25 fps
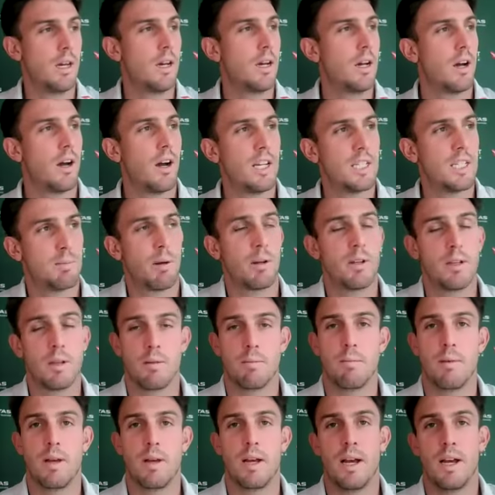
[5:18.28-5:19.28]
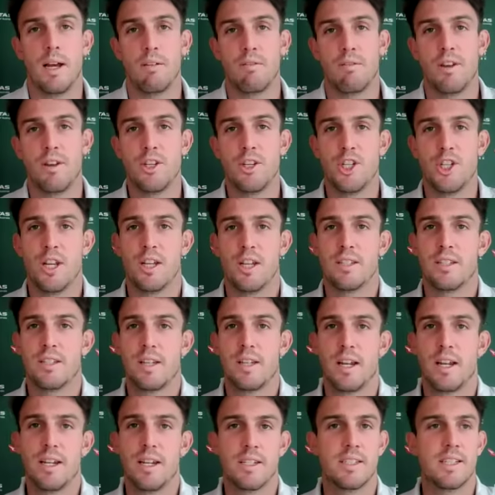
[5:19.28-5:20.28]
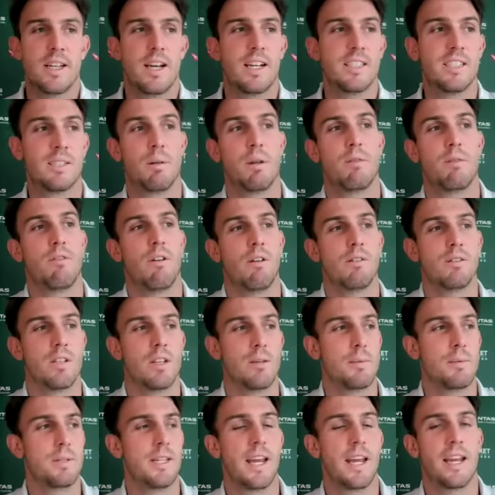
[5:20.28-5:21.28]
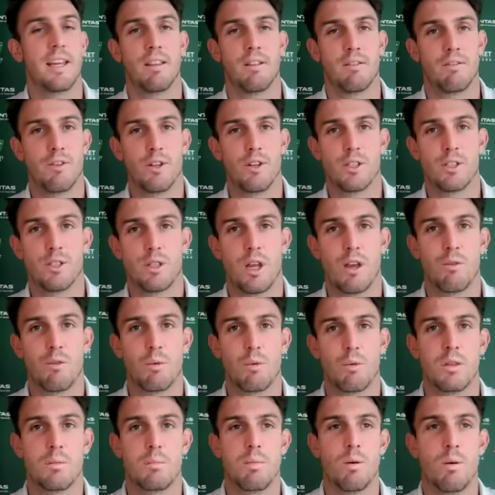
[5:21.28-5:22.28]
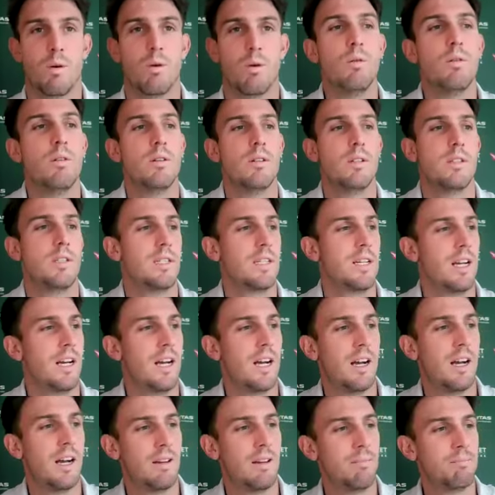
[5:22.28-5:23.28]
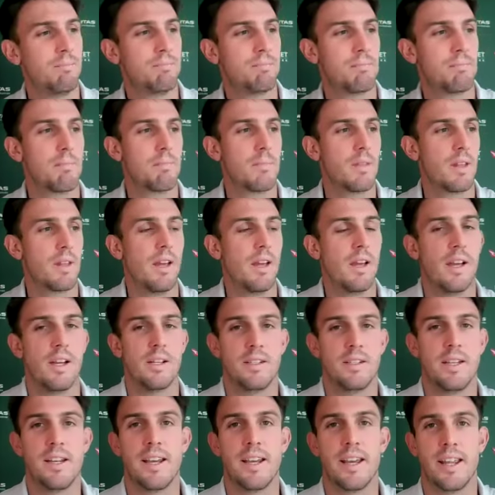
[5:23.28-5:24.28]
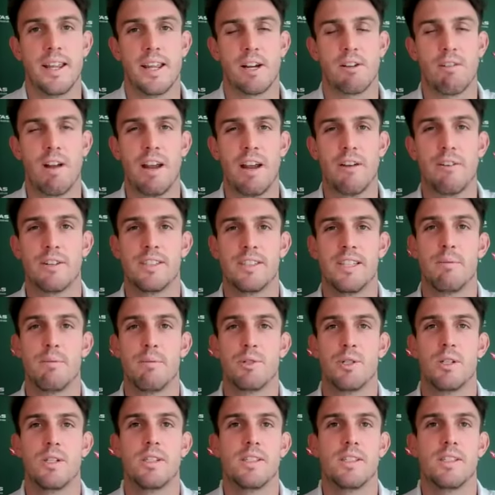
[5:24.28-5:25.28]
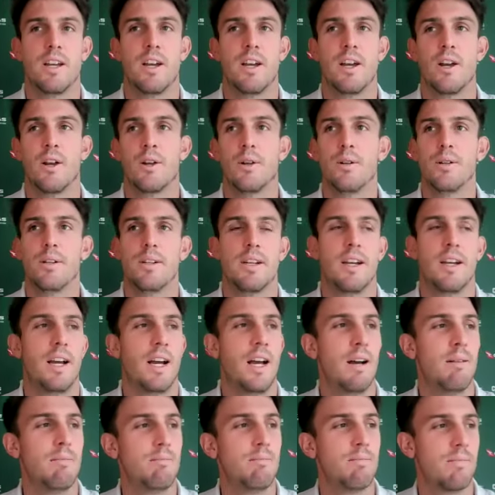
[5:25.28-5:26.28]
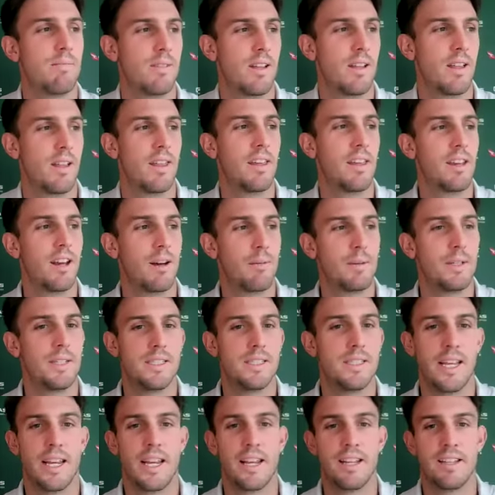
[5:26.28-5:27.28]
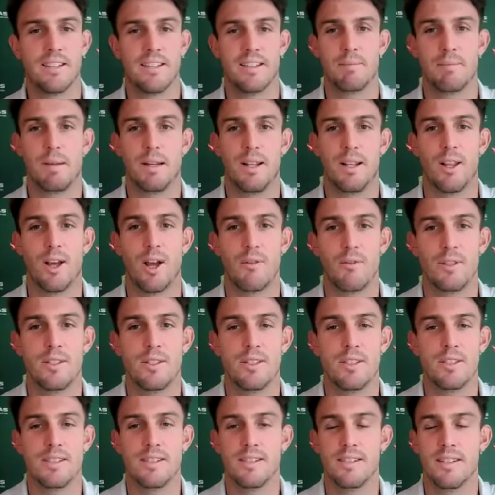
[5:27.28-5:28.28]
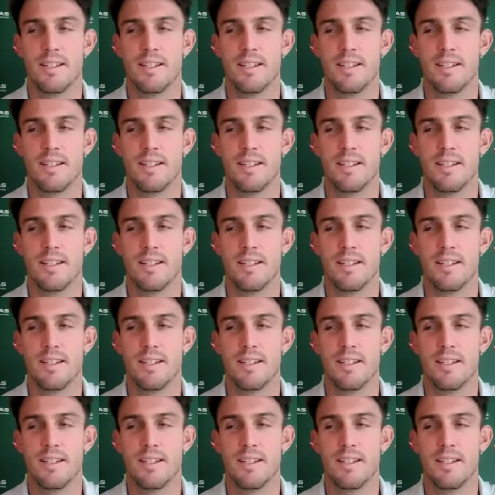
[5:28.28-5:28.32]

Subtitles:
I spoke to Finchie yesterday, just asking him if I was going to be taking the first over with the ball. Didn't get a great reception, so I think I'll be sticking to the middle overs.